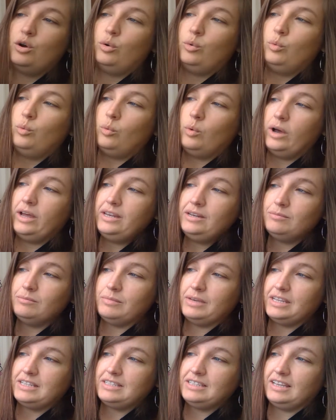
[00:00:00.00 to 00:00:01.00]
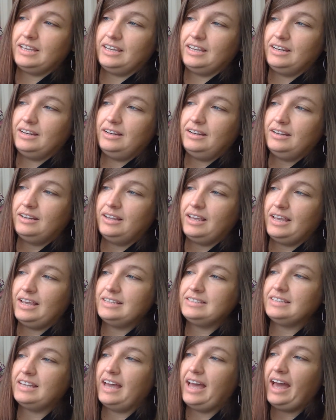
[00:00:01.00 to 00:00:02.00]
One mitten
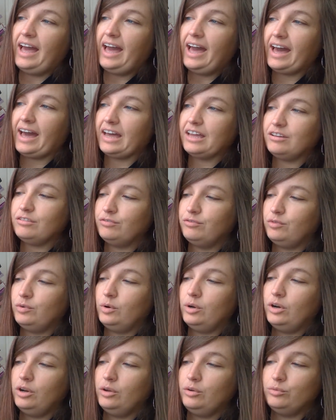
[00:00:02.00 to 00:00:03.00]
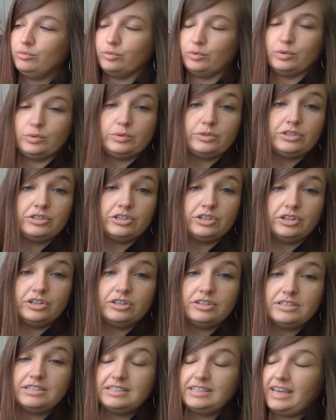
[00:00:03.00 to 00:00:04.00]
is a hat for a
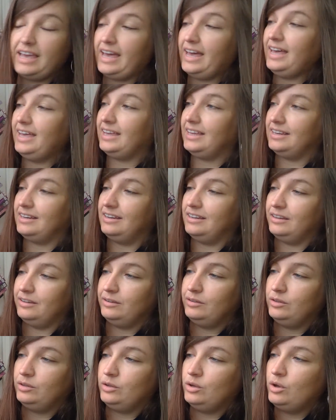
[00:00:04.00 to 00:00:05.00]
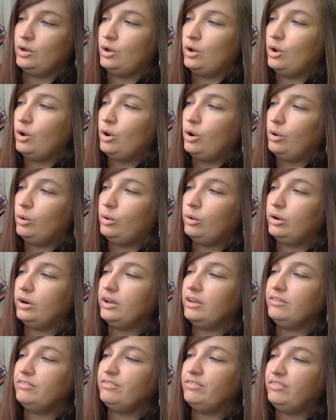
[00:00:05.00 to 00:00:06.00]
rooster's head or
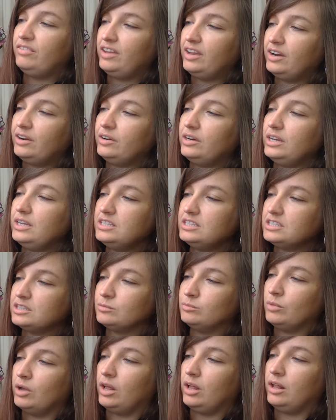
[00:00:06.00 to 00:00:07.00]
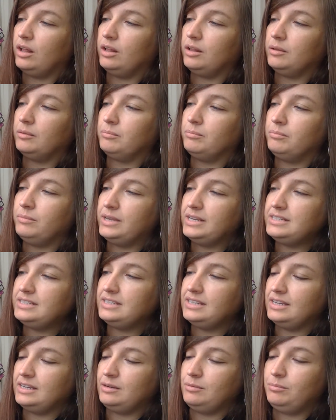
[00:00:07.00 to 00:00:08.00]
a very small
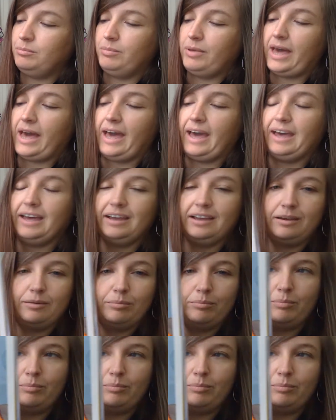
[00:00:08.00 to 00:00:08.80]
mitten bag